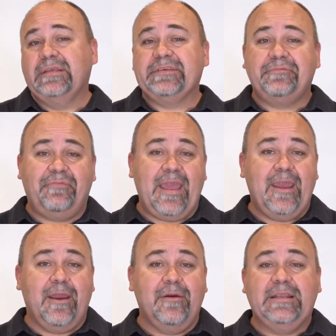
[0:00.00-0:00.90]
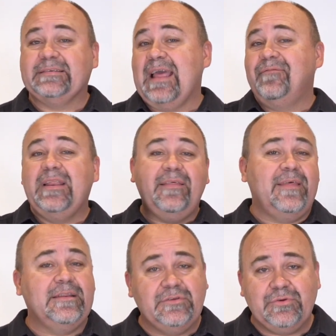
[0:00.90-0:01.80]
Is it fair? It doesn't have
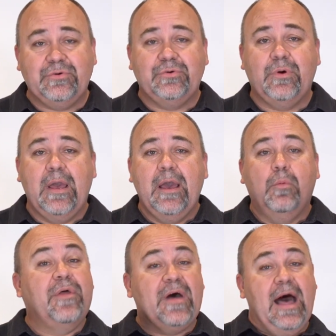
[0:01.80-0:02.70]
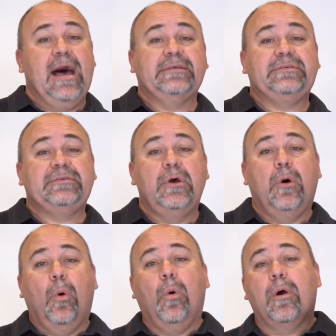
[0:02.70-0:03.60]
anything to do with us
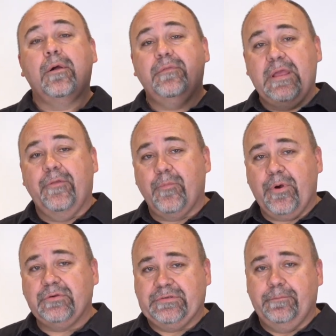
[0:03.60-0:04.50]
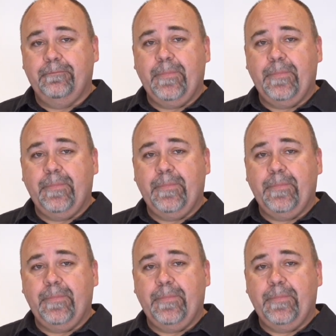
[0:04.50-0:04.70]
or the other person.